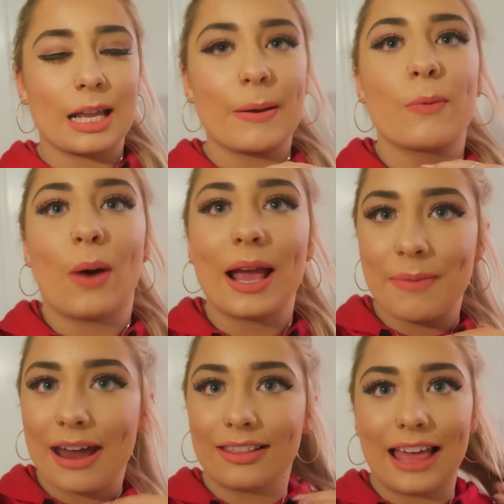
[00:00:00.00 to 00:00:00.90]
is going to be way
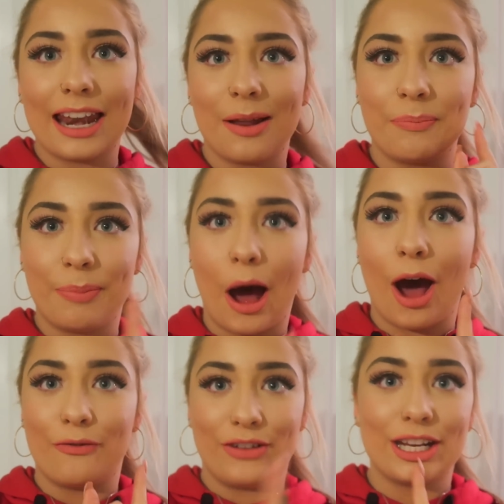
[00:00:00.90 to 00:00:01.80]
better than
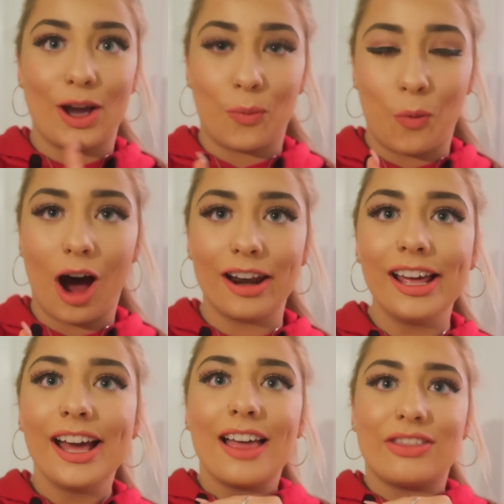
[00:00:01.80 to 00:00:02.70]
video
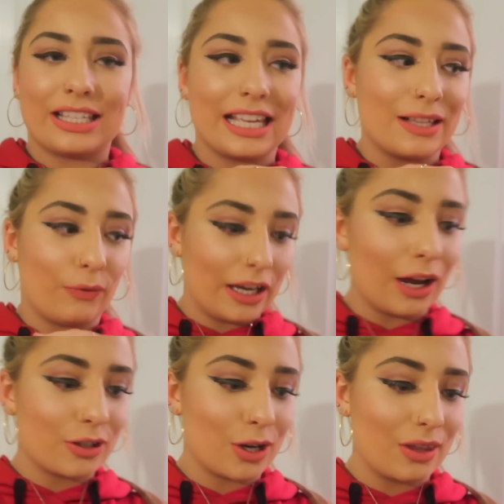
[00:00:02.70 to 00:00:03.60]
one. This is a
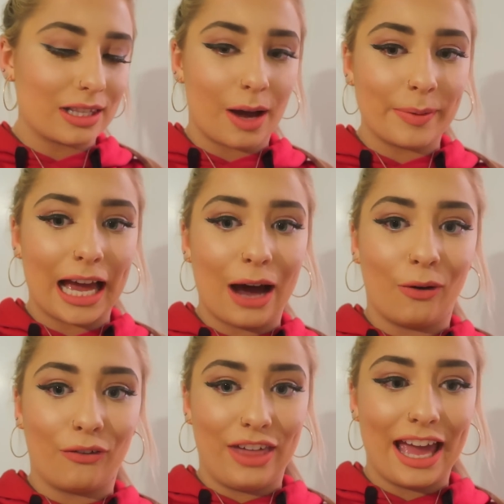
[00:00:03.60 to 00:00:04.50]
video two that's coming
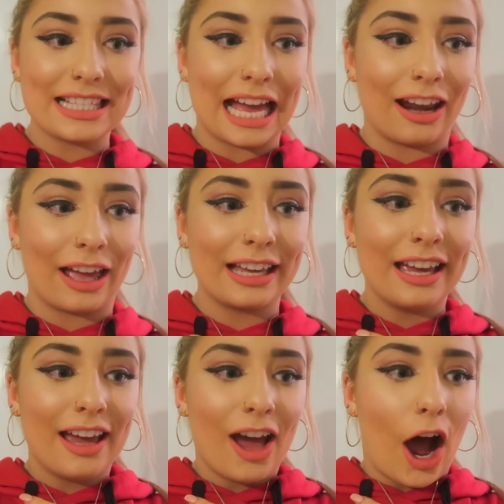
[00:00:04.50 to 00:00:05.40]
out of this, and like,
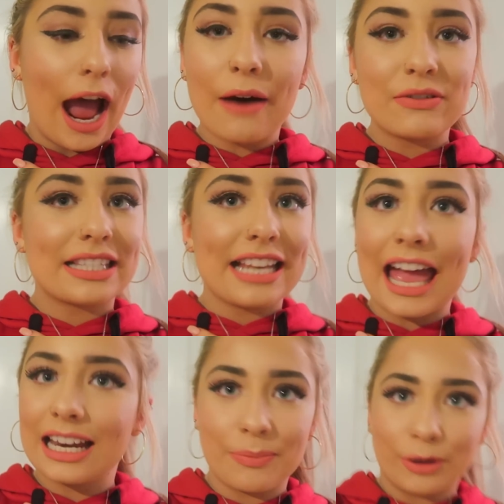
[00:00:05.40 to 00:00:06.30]
I haven't seen
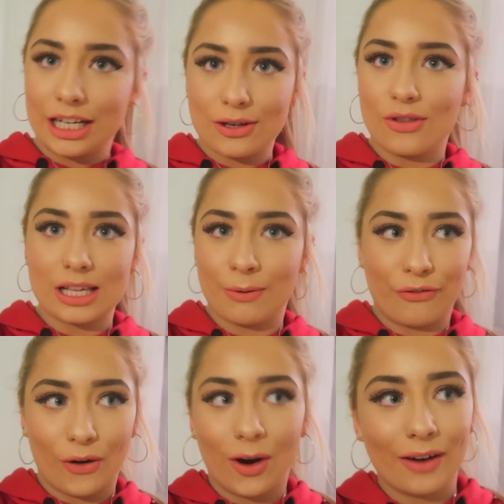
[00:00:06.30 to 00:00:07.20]
anybody do this
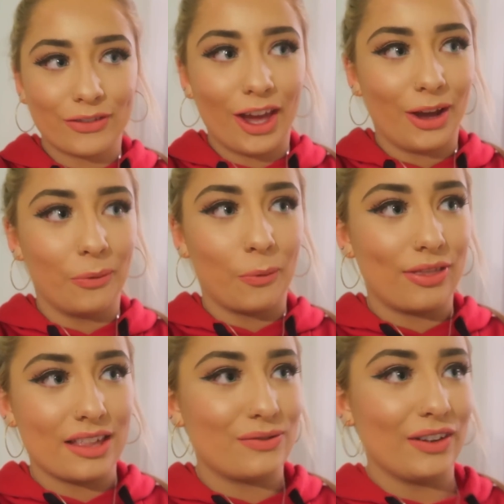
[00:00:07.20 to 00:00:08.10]
before, have you,
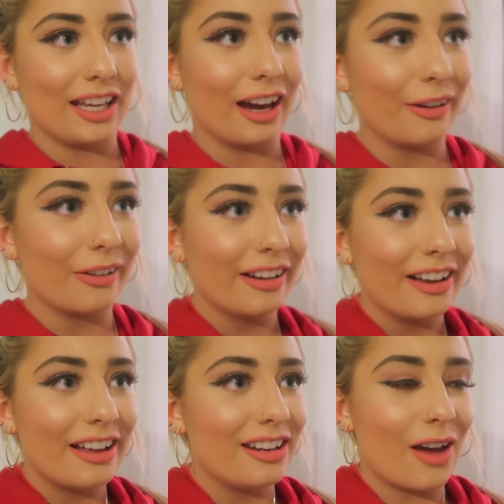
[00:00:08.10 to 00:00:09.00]
with this video?
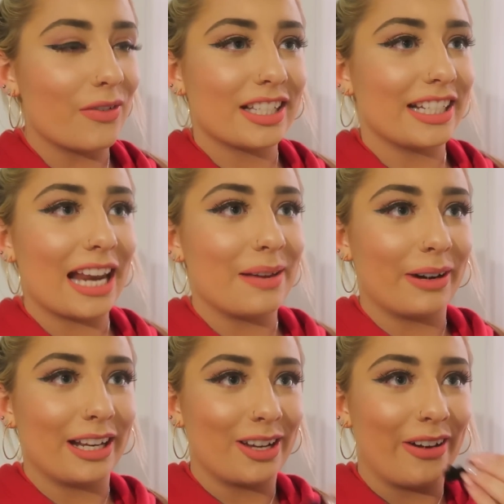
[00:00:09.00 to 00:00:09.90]
Never seen
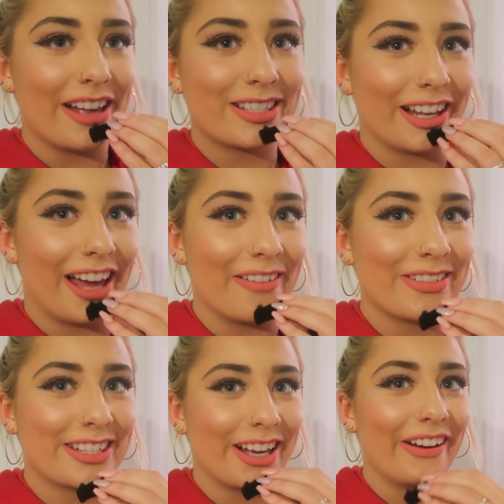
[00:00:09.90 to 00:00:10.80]
anybody do it. So like,
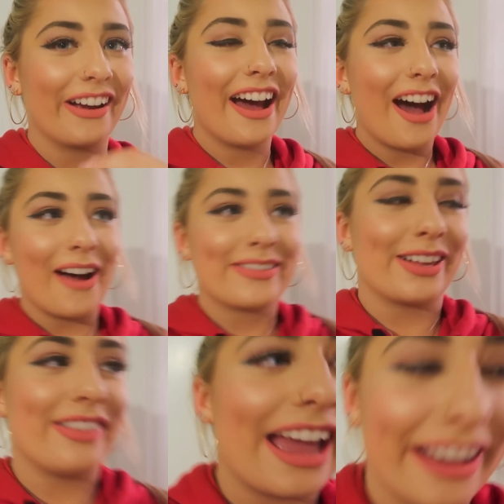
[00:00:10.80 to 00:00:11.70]
I'm so,
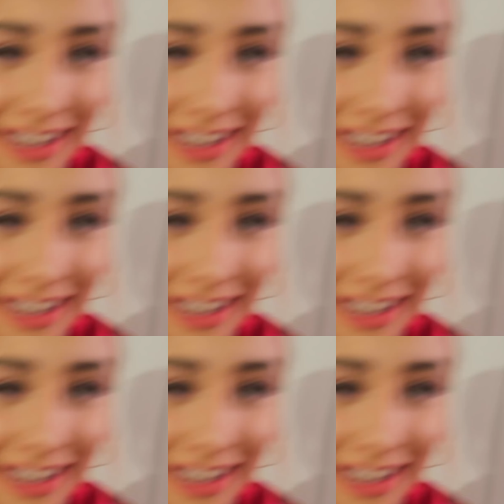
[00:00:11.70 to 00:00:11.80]
they